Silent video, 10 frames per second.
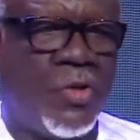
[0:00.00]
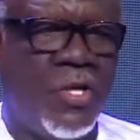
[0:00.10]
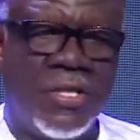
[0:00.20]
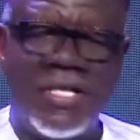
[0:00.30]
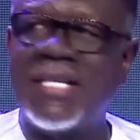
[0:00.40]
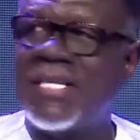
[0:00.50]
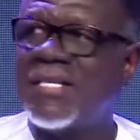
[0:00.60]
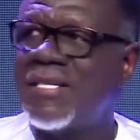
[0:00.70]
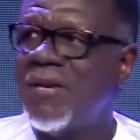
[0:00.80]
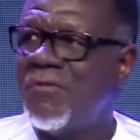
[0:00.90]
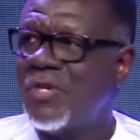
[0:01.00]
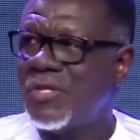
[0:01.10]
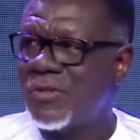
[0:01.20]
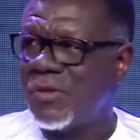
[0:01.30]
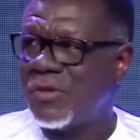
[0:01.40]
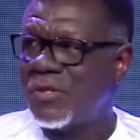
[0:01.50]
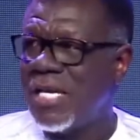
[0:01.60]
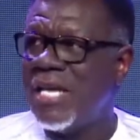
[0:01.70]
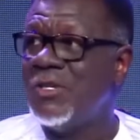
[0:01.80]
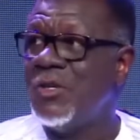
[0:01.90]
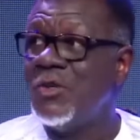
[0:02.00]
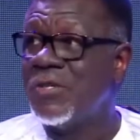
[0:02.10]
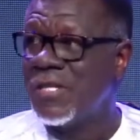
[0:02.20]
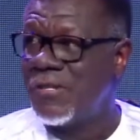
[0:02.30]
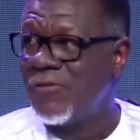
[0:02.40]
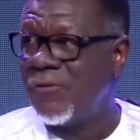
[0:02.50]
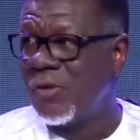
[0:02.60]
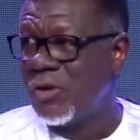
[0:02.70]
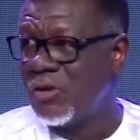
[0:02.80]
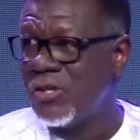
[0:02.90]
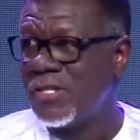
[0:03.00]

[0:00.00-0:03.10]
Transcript: take the same resource and use it for good.